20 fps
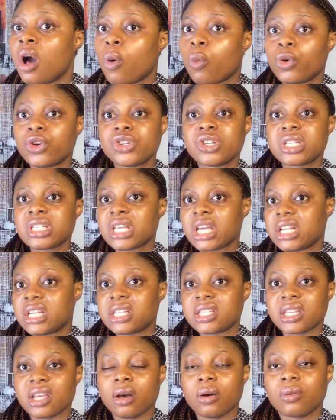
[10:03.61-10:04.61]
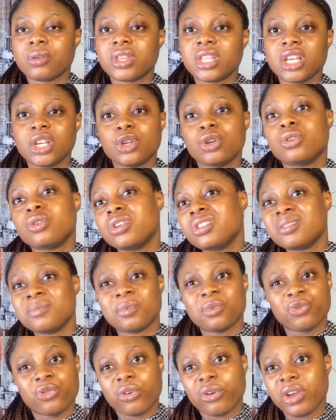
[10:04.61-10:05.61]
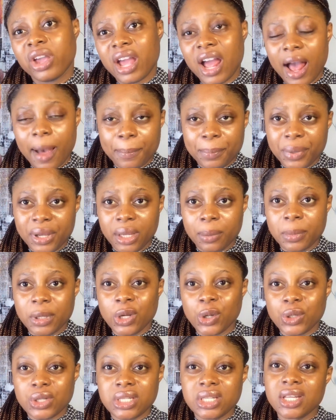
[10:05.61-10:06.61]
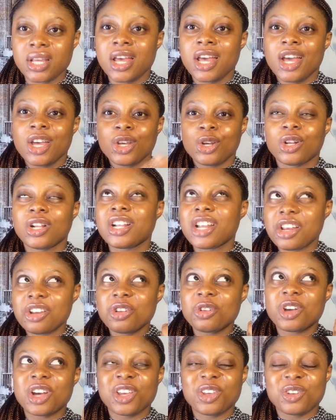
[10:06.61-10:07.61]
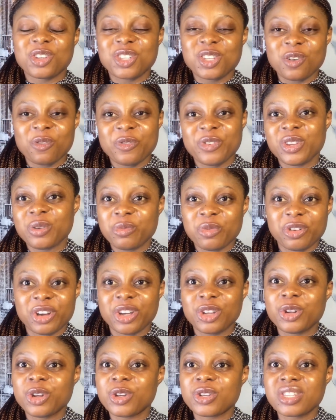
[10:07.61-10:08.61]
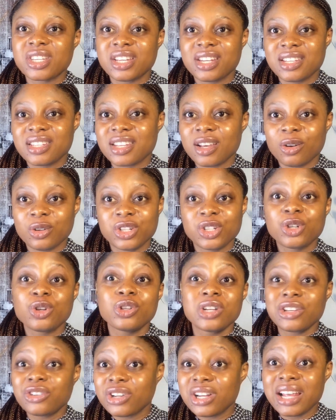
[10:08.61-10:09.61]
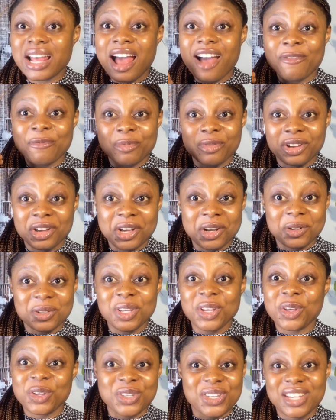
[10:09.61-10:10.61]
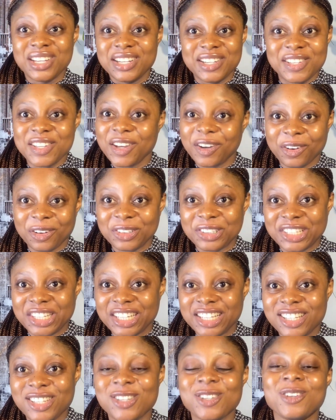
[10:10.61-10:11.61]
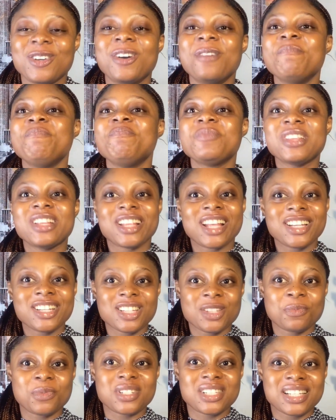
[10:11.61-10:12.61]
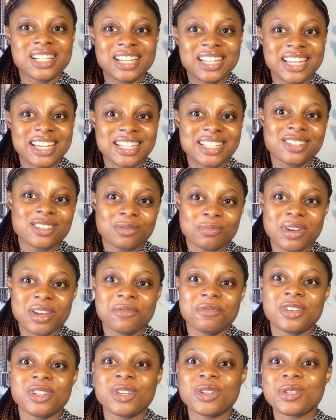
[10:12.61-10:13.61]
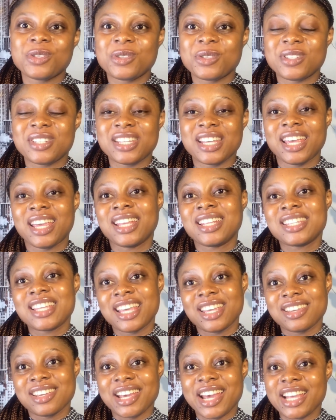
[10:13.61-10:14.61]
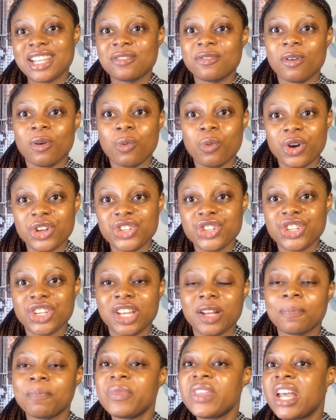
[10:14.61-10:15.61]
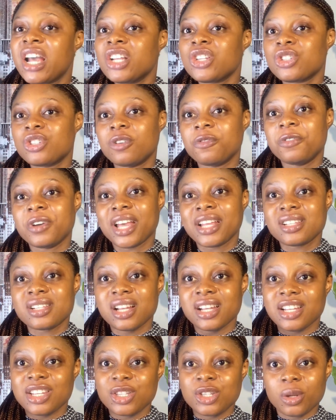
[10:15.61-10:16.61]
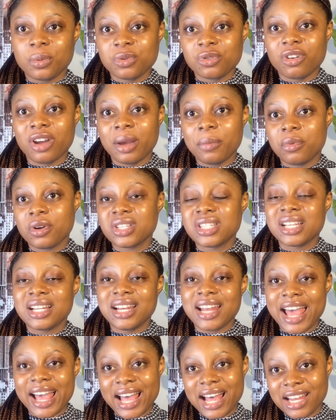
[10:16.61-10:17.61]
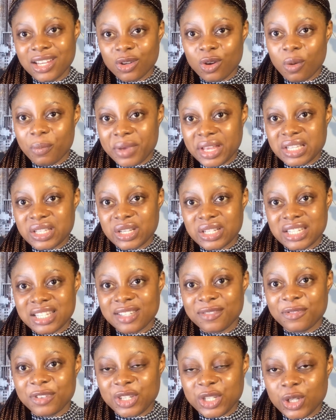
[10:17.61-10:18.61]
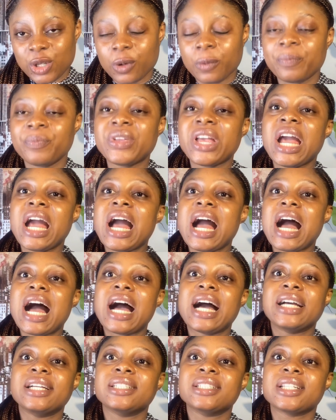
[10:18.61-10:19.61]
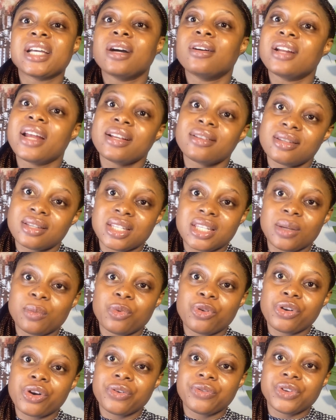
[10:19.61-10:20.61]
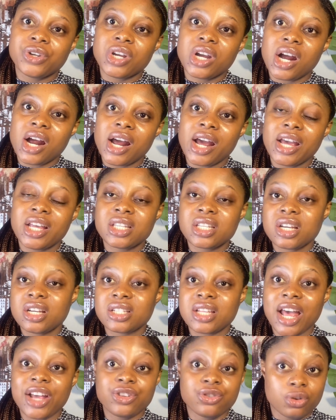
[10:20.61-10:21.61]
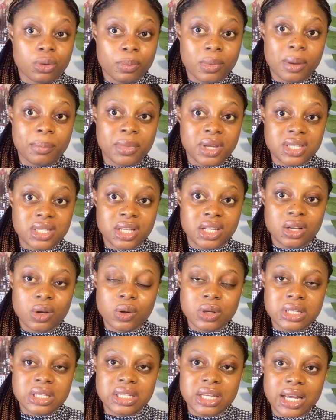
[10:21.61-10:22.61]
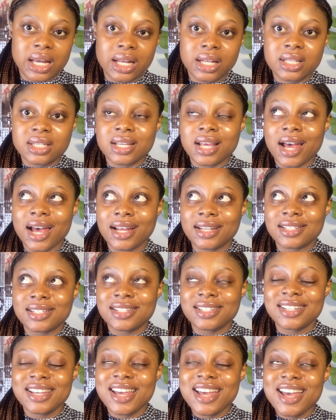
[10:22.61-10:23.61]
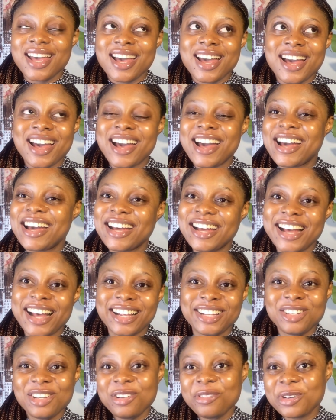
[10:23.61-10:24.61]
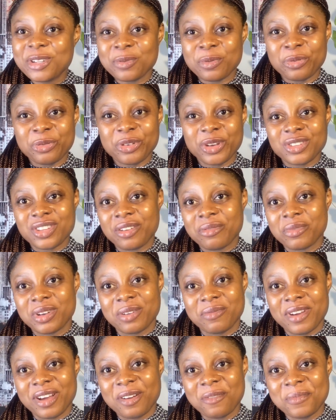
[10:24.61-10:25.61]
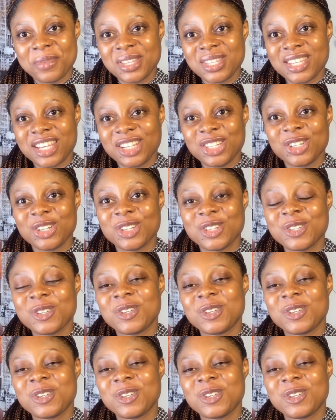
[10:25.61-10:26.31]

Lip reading: Once your skin is healthy, you're going to be very happy, because you clearly look at yourself in the mirror, you know your skin is healthy. You could actually have breakout and your skin is healthy. So that is basically it on my video today. Thank you guys for watching. Do not forget to click the subscribe button, like and comment on this video, and I would like to see more of you guys, because I drop amazing content, and I actually want to be friends with everybody in my comment section.